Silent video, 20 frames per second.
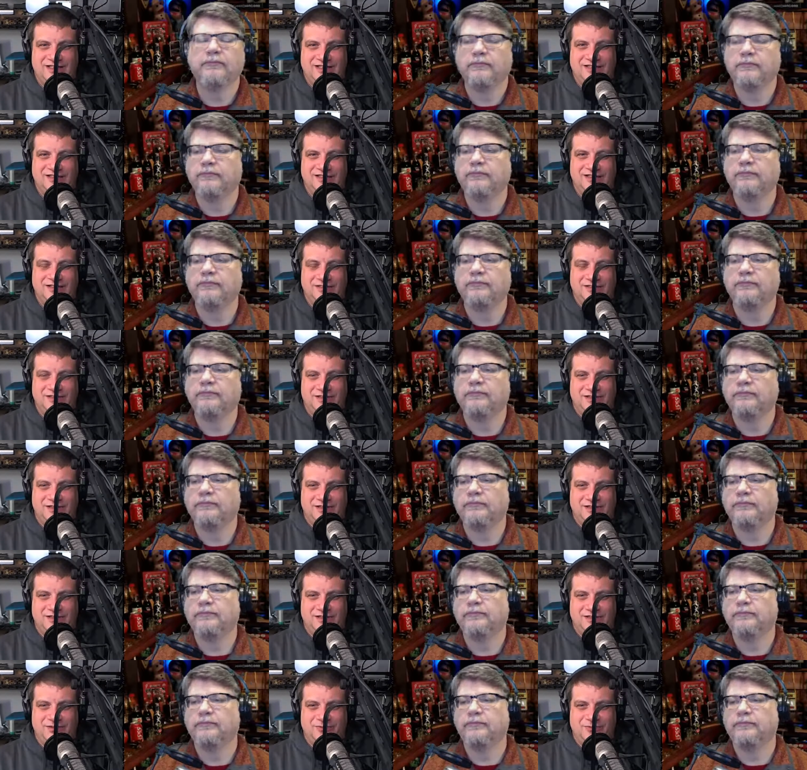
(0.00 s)
Speaker 1: you know
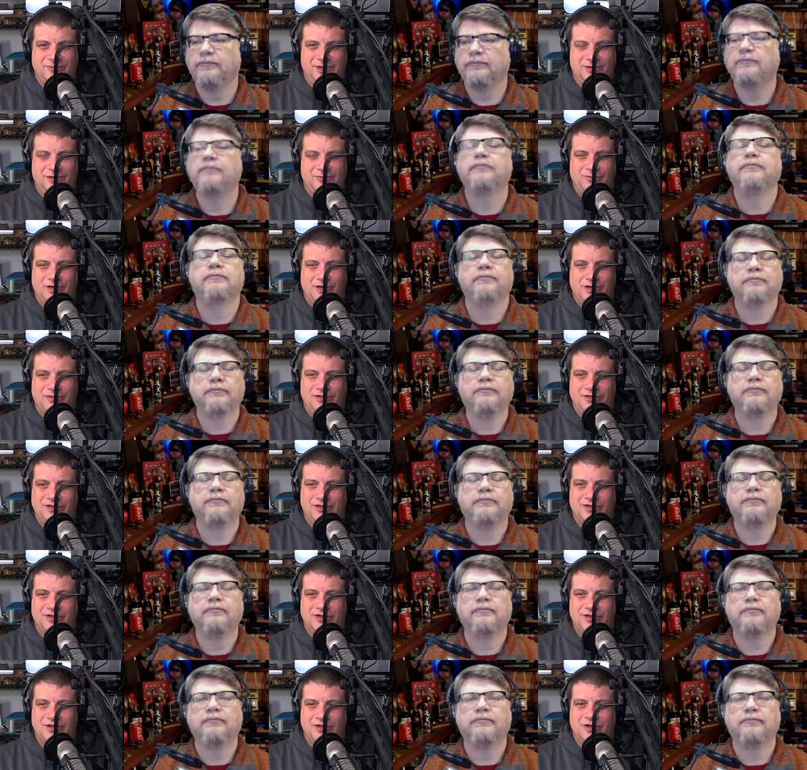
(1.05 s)
you want to probably
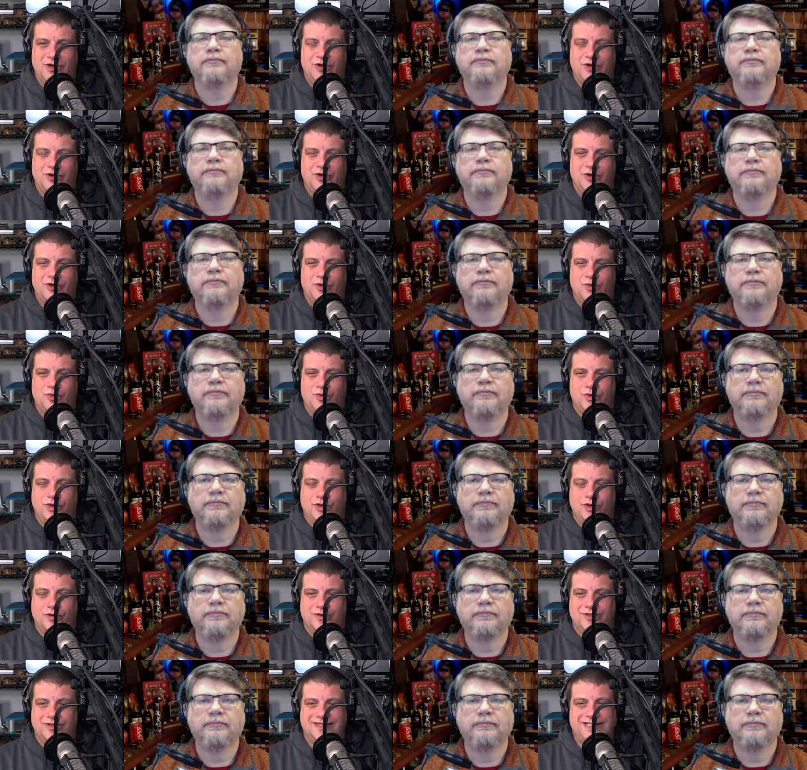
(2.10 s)
you know
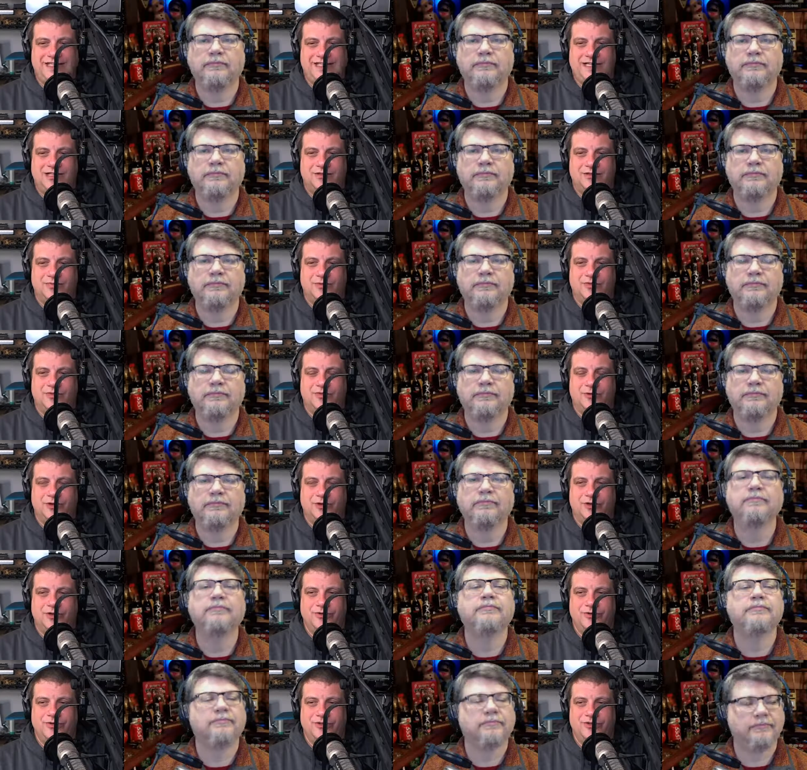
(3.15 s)
clean it before you
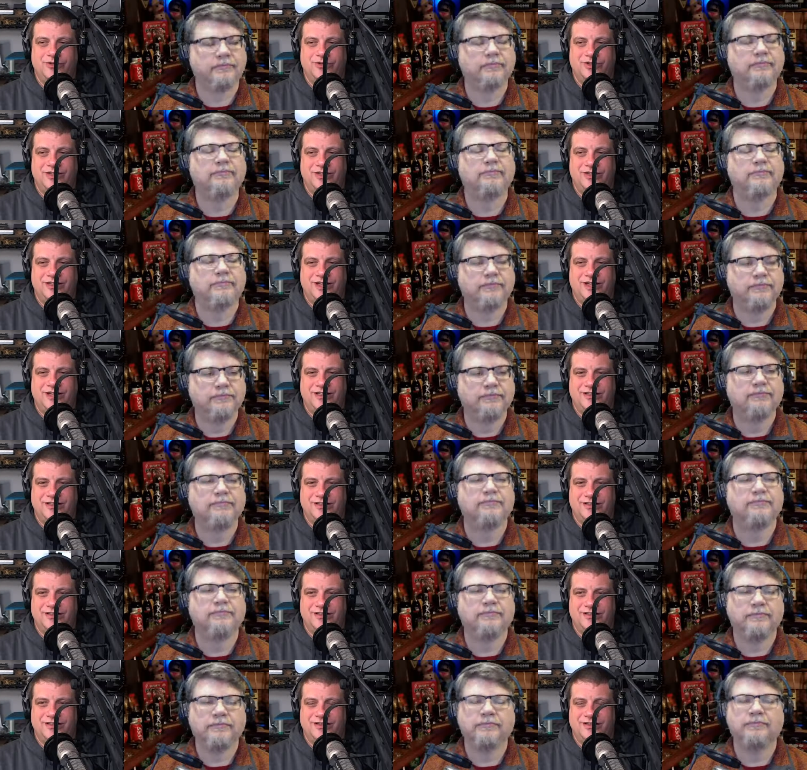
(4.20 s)
use it
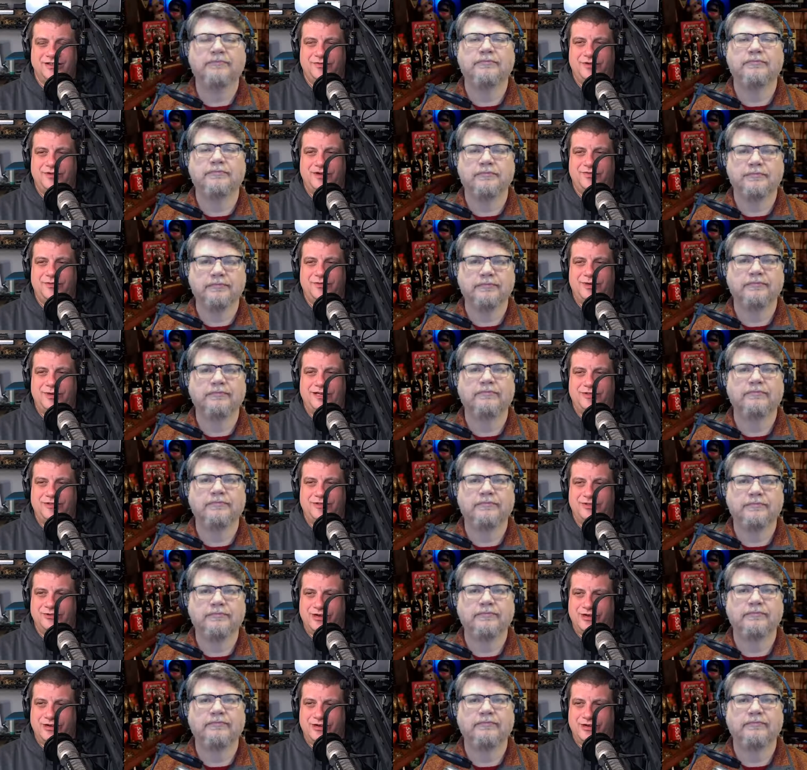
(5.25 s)
and if you have to wait two